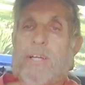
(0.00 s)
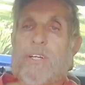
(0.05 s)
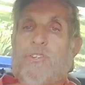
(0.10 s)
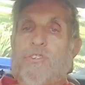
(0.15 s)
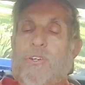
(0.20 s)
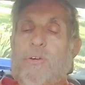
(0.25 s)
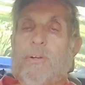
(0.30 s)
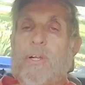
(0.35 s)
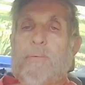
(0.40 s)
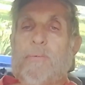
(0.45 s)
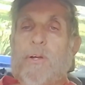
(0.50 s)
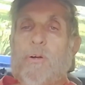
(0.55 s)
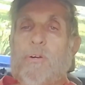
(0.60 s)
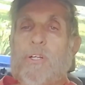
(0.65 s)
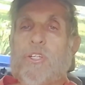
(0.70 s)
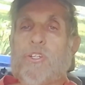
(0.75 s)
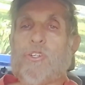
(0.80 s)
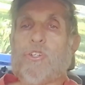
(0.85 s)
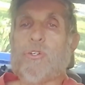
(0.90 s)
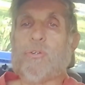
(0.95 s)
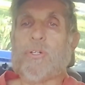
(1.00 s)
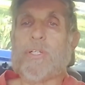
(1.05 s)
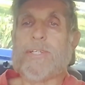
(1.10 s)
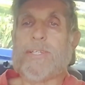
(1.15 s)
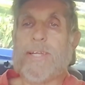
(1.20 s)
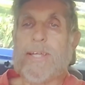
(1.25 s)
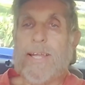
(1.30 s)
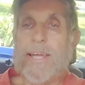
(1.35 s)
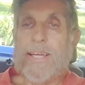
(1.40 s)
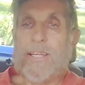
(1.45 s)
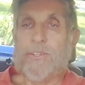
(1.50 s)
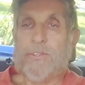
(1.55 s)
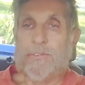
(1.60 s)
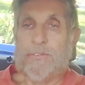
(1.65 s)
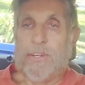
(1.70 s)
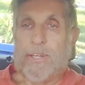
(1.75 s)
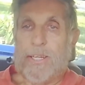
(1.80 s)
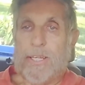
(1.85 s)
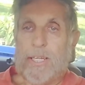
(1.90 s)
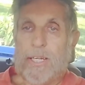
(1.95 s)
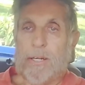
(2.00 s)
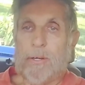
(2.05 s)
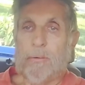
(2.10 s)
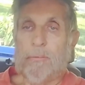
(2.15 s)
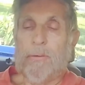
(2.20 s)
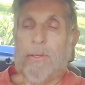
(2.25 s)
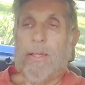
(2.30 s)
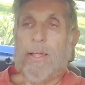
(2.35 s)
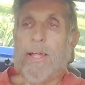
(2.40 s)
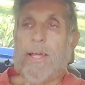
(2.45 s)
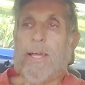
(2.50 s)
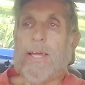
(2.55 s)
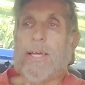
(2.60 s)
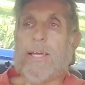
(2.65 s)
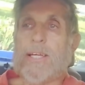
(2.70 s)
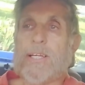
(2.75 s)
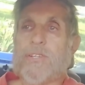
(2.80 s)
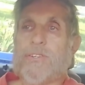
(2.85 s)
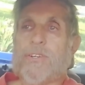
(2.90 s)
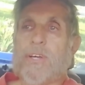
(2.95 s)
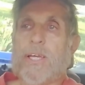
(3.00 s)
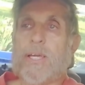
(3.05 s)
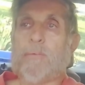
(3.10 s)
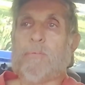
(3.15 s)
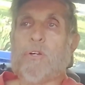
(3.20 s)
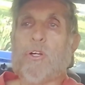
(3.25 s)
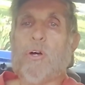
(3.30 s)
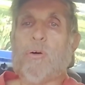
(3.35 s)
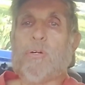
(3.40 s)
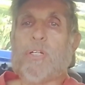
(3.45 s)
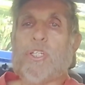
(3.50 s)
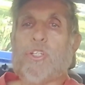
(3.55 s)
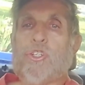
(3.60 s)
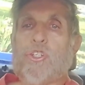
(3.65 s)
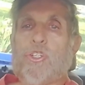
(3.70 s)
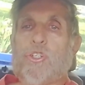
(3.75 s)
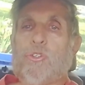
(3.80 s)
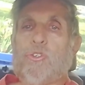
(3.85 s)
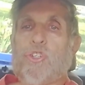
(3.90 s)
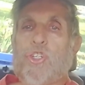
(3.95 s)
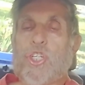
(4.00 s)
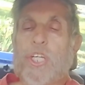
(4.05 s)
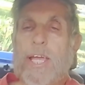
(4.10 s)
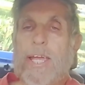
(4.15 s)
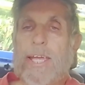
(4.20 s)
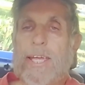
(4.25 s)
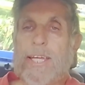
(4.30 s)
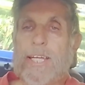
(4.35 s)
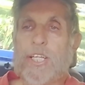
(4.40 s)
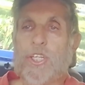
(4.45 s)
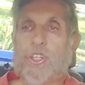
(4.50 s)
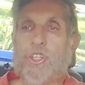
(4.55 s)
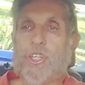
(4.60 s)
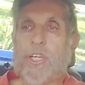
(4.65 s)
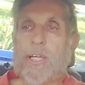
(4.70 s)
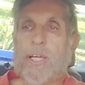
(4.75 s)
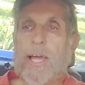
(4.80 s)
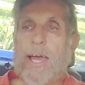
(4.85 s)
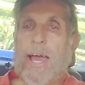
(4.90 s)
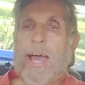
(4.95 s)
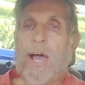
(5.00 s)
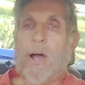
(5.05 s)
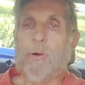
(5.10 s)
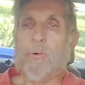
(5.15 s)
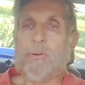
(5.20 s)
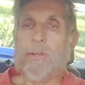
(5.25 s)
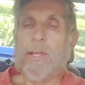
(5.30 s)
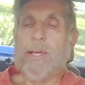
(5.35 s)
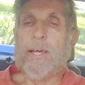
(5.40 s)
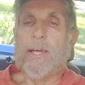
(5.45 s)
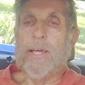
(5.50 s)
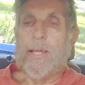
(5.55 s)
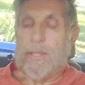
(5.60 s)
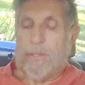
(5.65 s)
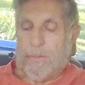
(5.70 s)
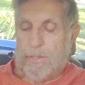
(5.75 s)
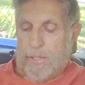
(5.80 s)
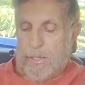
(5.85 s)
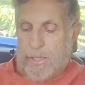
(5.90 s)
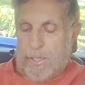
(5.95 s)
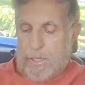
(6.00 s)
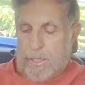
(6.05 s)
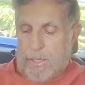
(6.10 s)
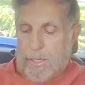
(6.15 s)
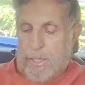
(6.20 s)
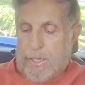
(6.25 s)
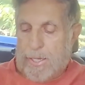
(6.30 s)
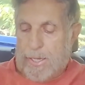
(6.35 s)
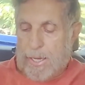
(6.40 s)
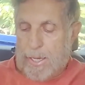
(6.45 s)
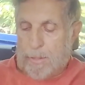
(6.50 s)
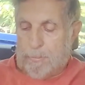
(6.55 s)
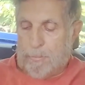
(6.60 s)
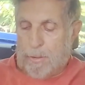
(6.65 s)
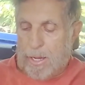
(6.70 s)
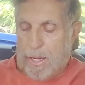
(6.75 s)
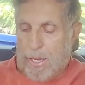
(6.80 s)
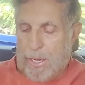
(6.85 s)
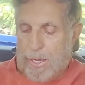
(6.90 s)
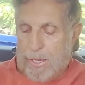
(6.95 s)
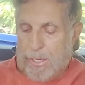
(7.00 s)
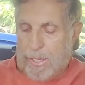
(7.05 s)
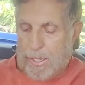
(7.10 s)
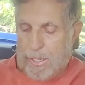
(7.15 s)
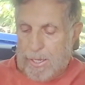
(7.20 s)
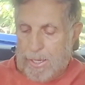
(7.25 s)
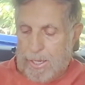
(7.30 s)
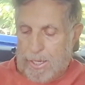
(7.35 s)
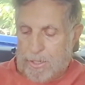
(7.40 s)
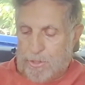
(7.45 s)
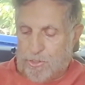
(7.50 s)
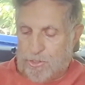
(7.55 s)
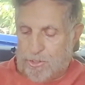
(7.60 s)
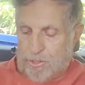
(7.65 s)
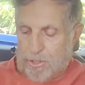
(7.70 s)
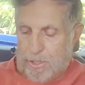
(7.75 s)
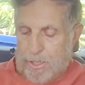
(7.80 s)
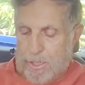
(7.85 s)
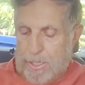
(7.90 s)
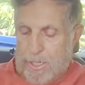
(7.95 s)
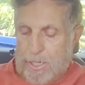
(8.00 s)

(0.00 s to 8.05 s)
So what I'm going to do in today's video is I am going to change out the EMIS,